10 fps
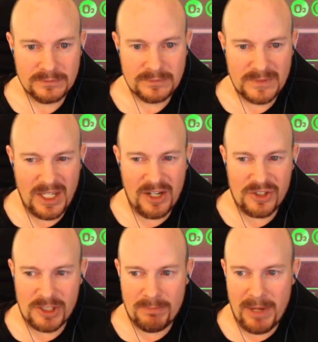They're
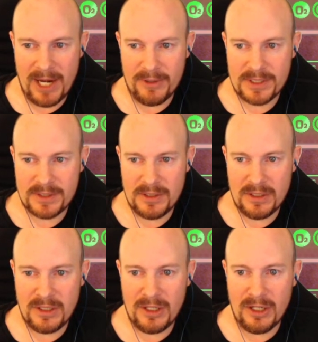just pirates.
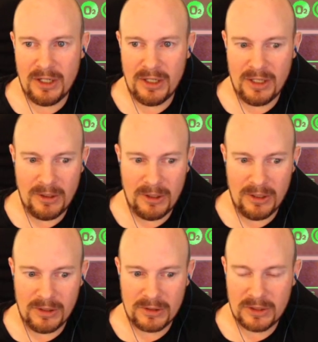
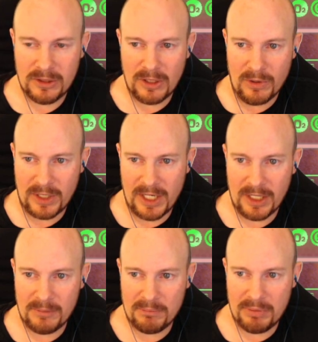Oh,
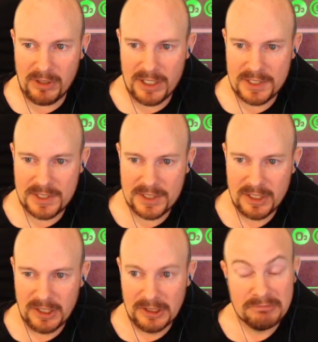cloaking plus
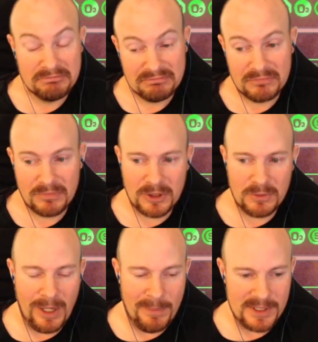good
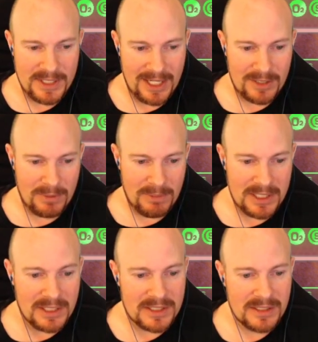weapons. That is what
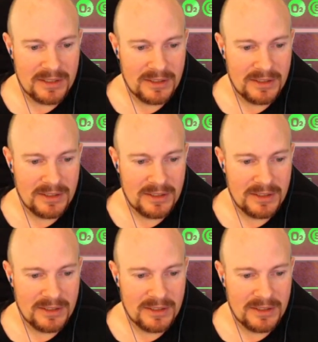beats us.